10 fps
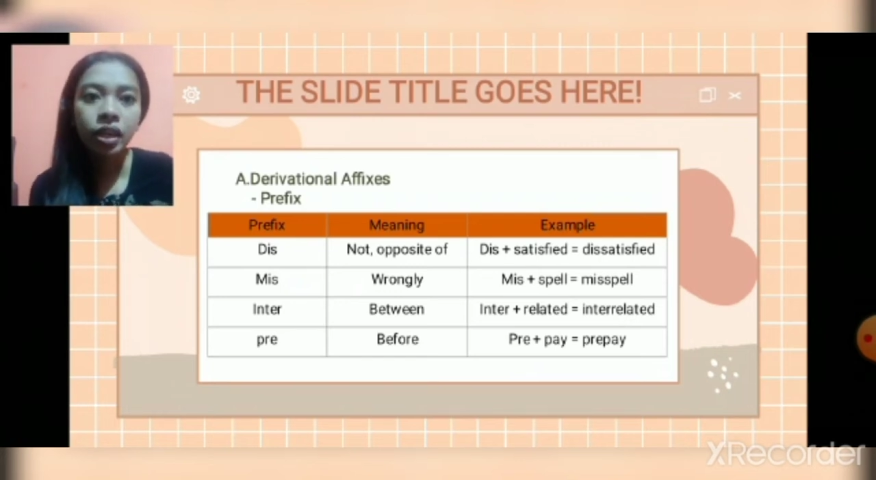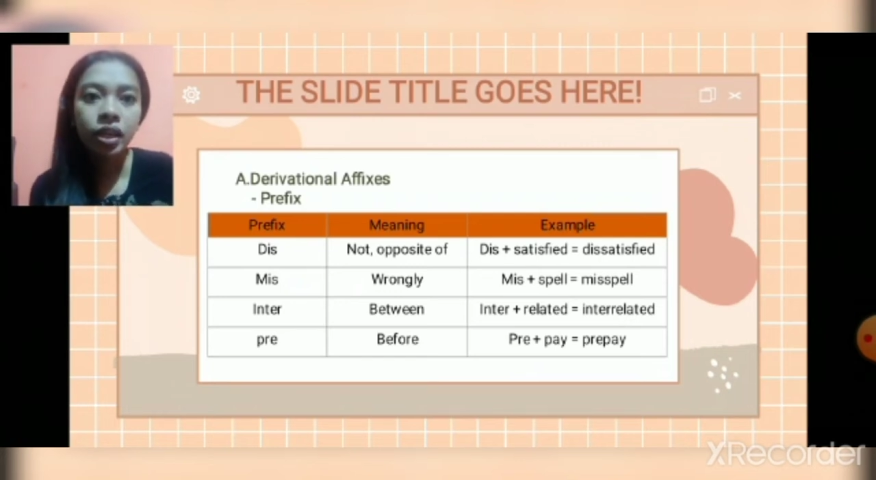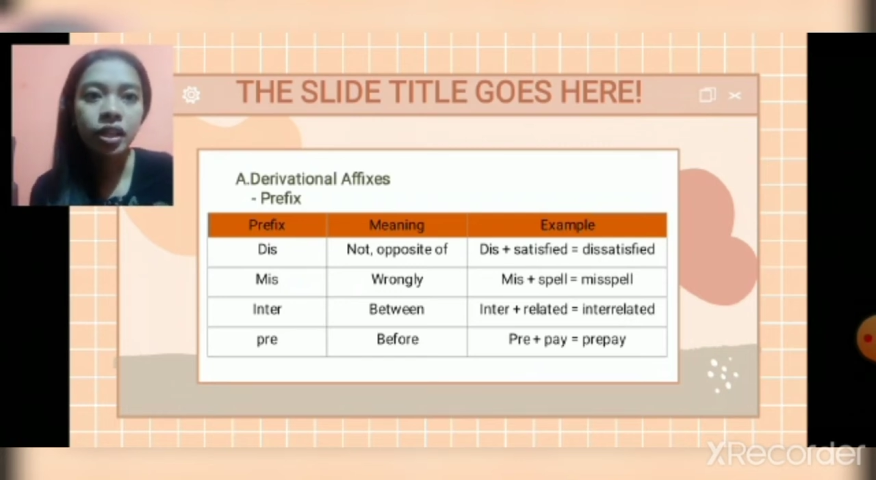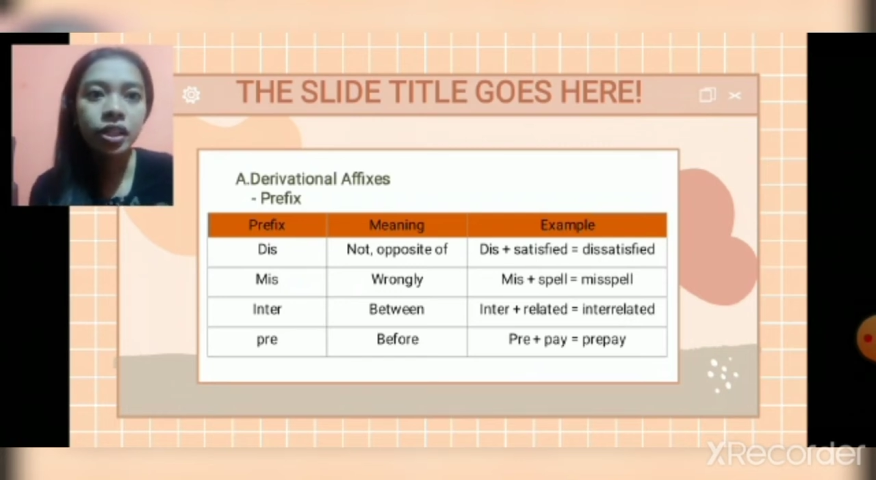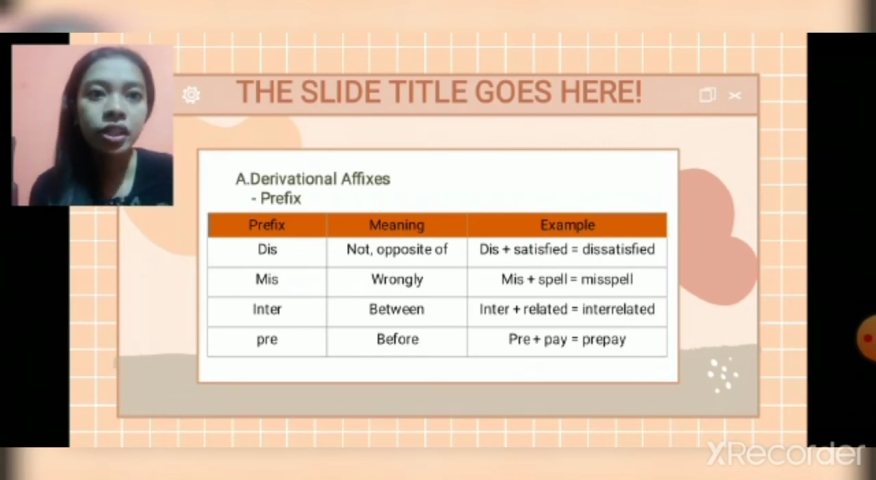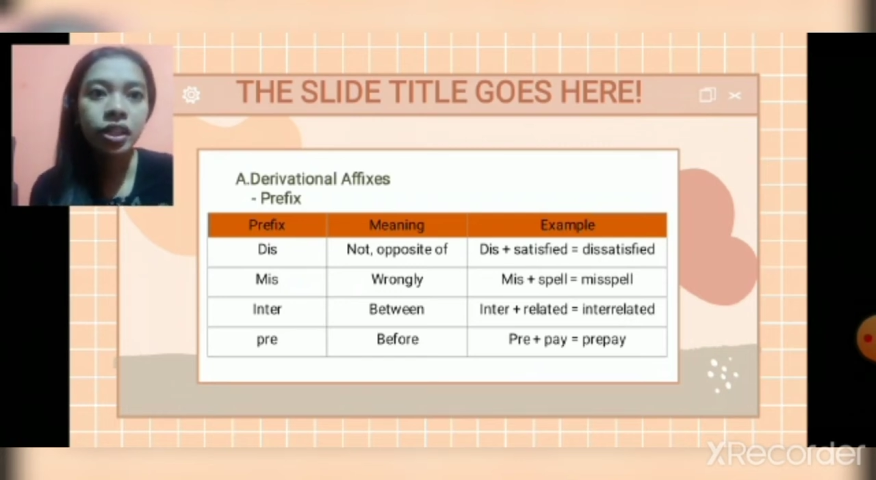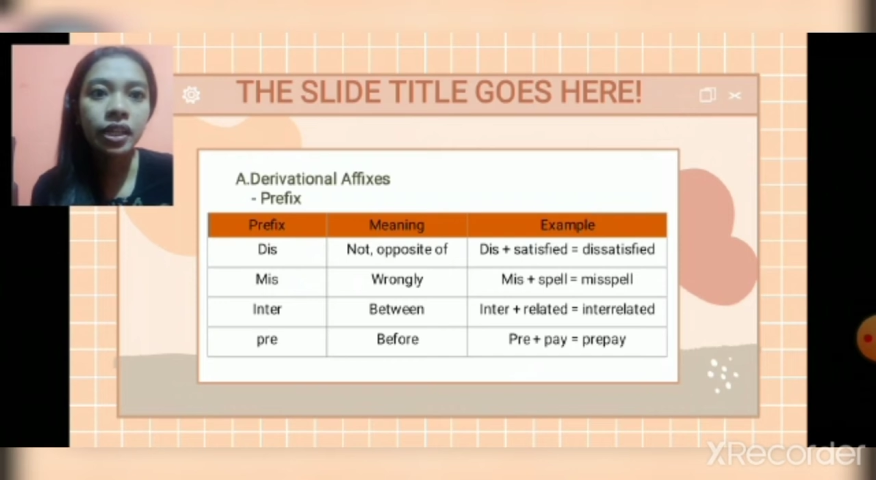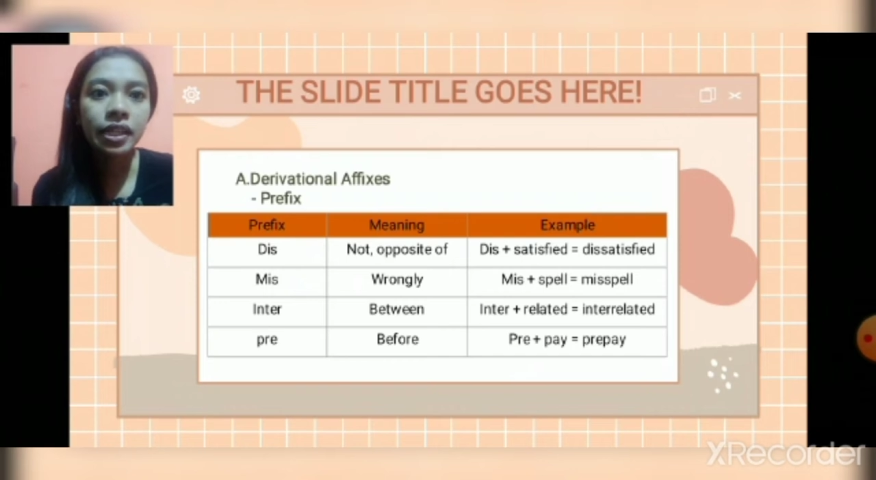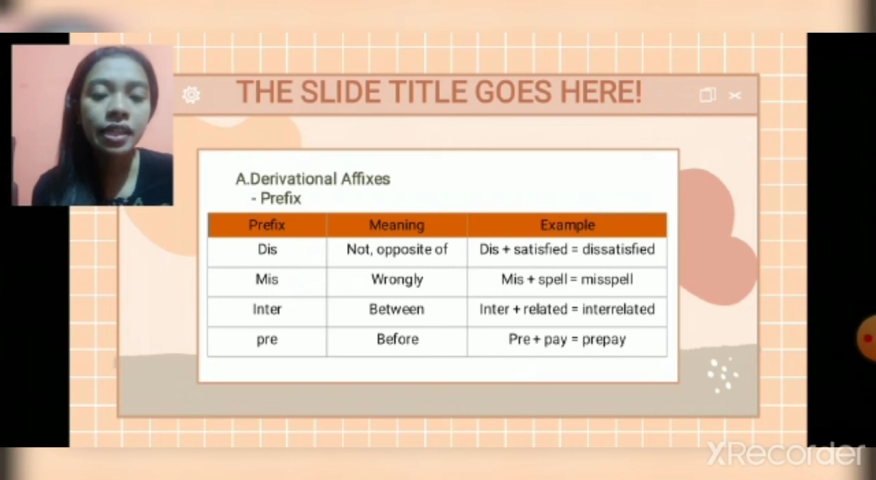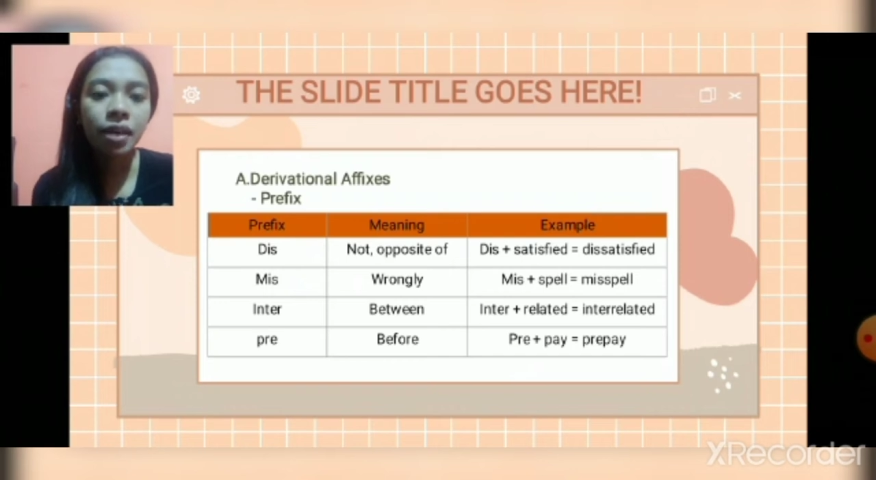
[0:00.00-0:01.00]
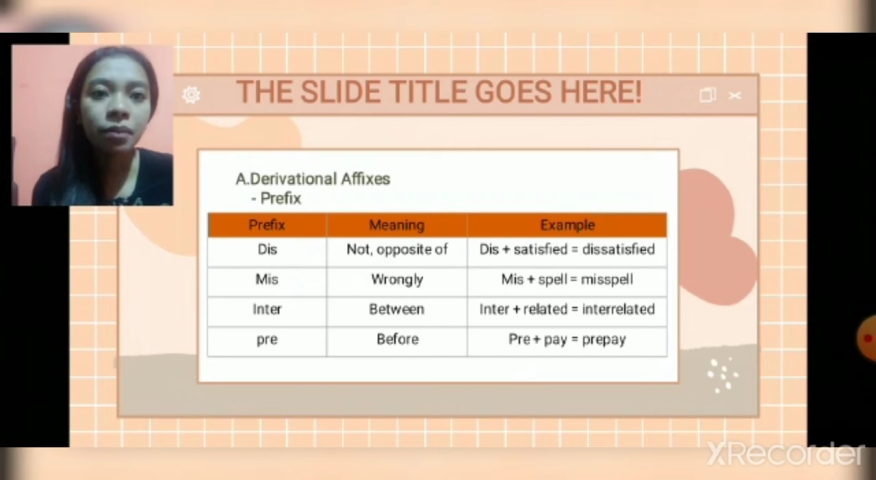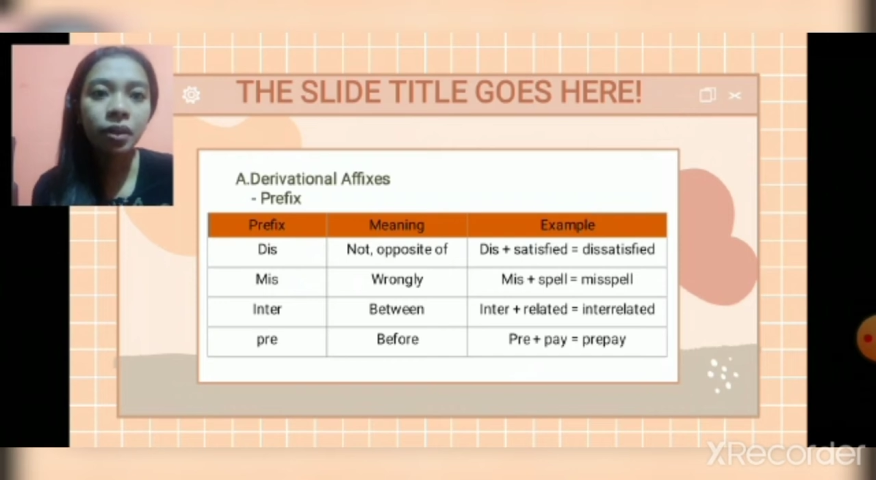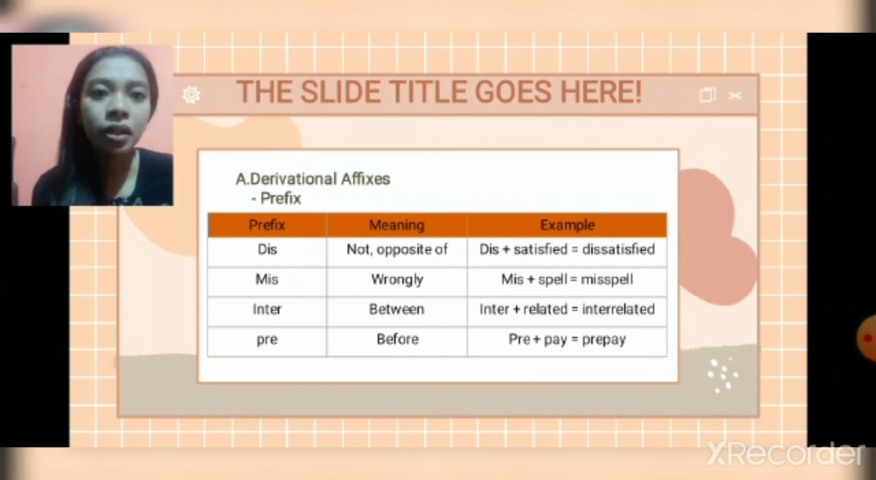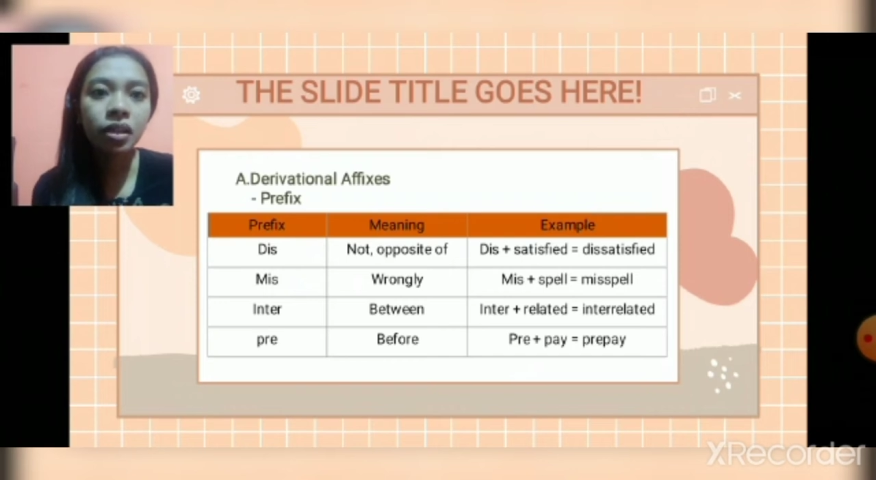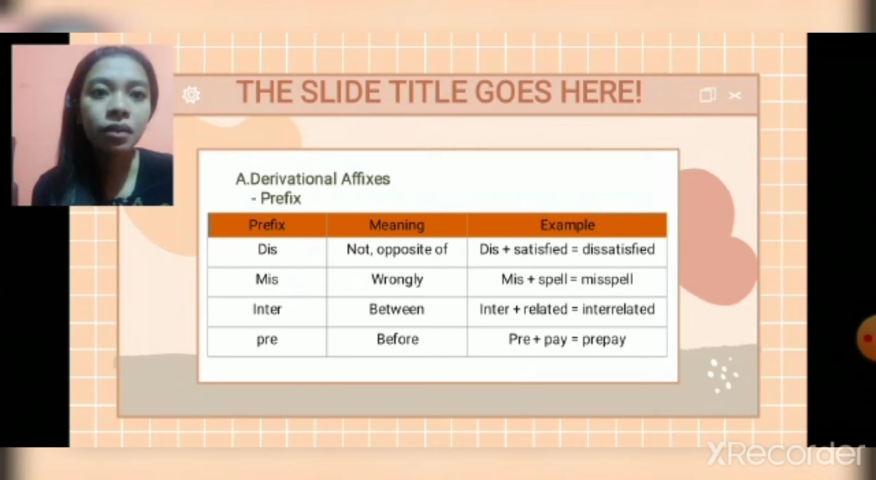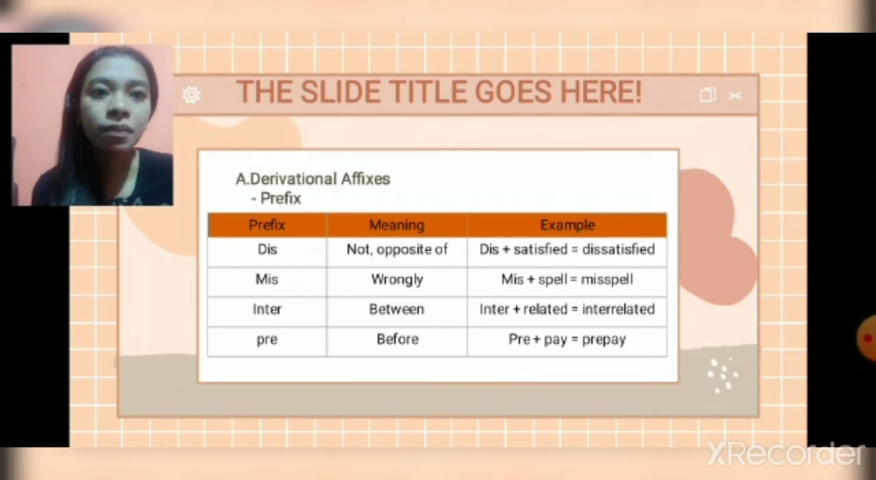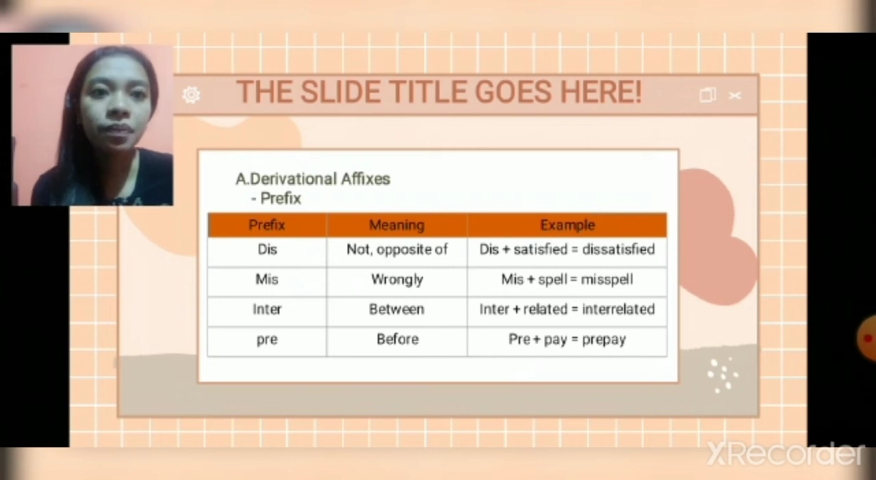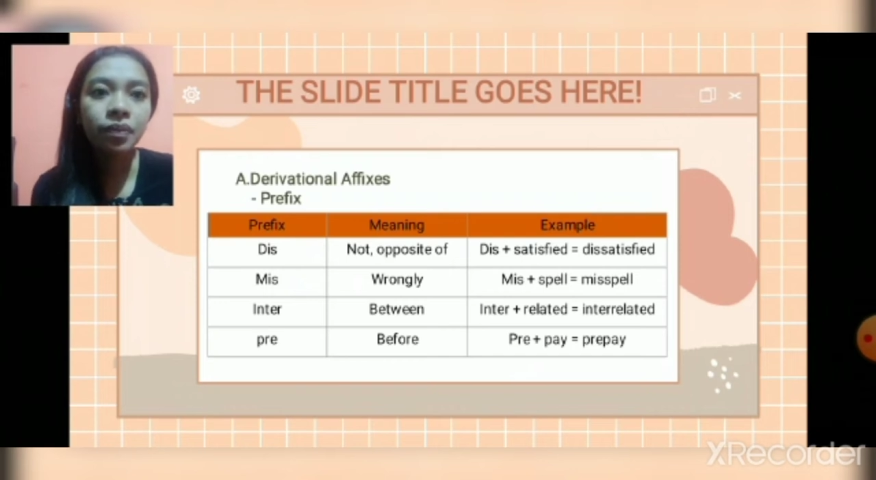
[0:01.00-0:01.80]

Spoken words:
Here the example,